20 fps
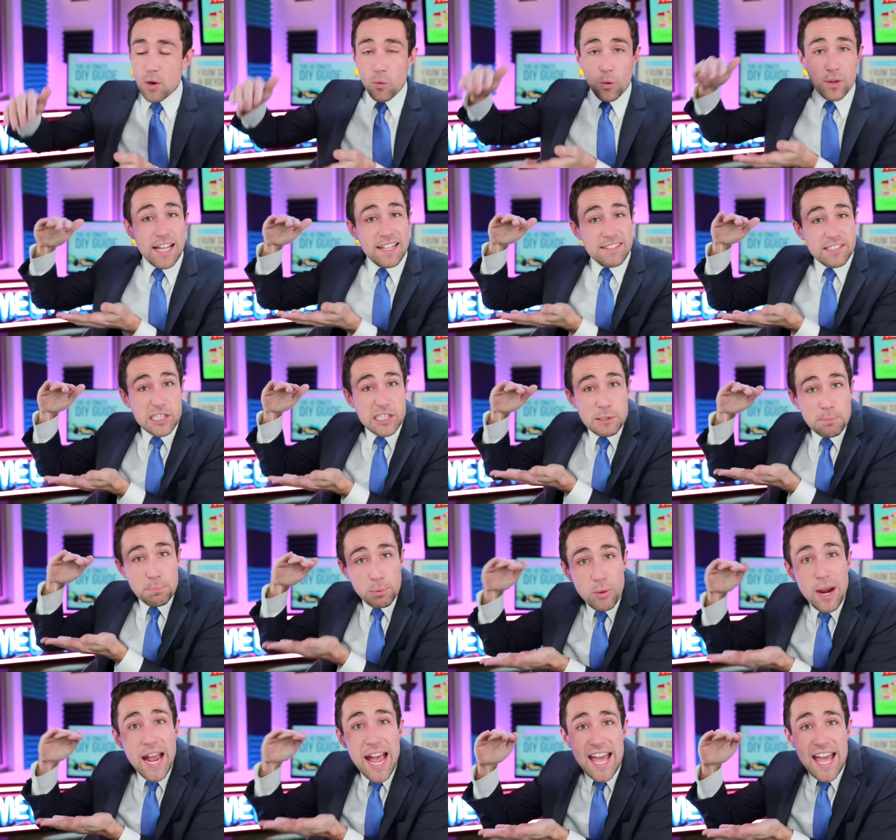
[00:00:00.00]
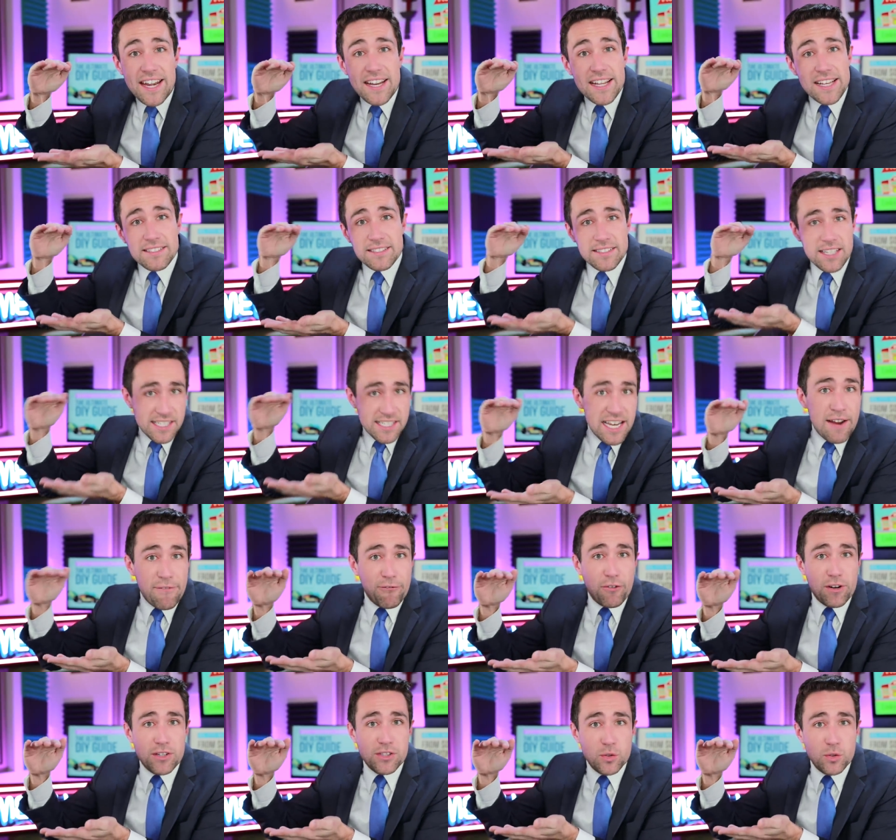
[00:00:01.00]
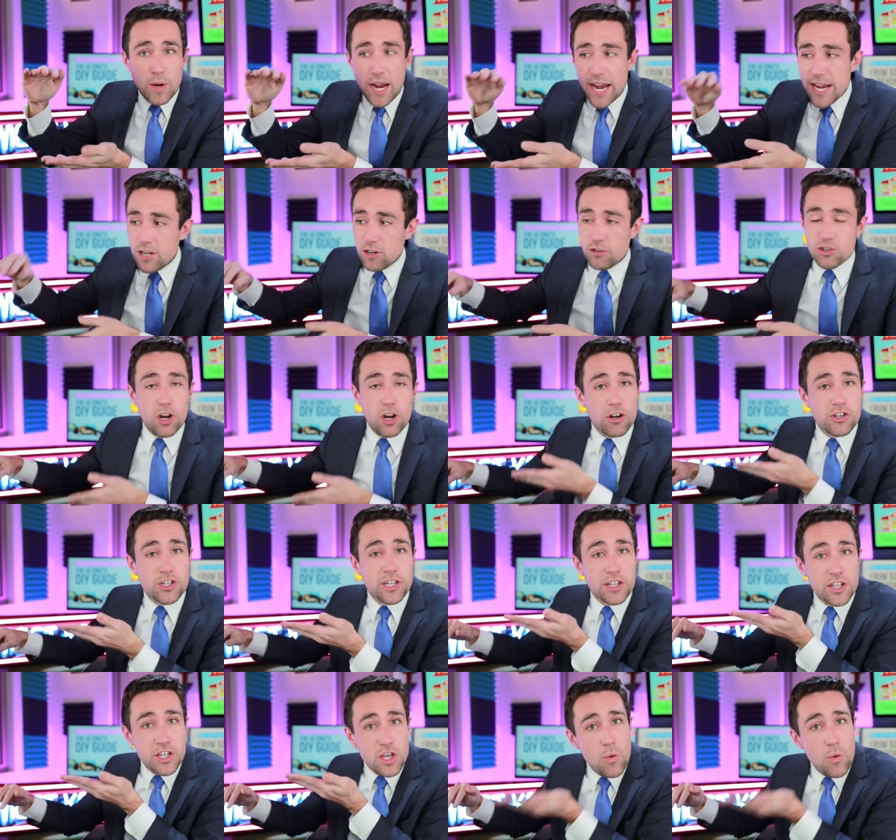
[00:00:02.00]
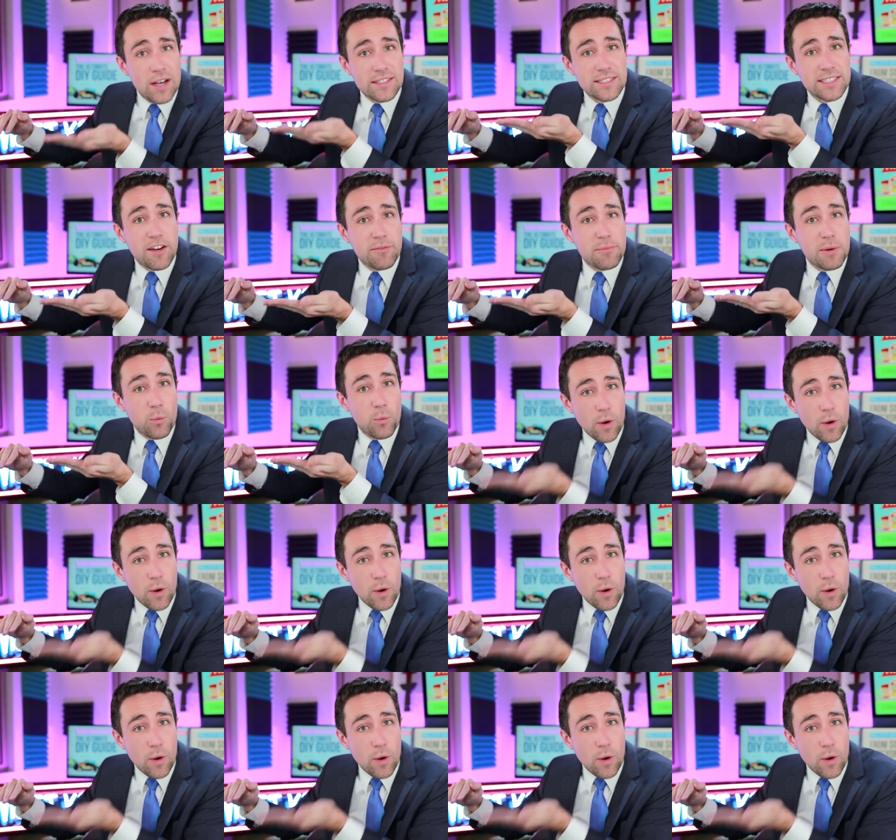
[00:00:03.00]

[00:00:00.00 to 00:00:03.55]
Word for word: Well, that spread is the difference, right? You're charging the US government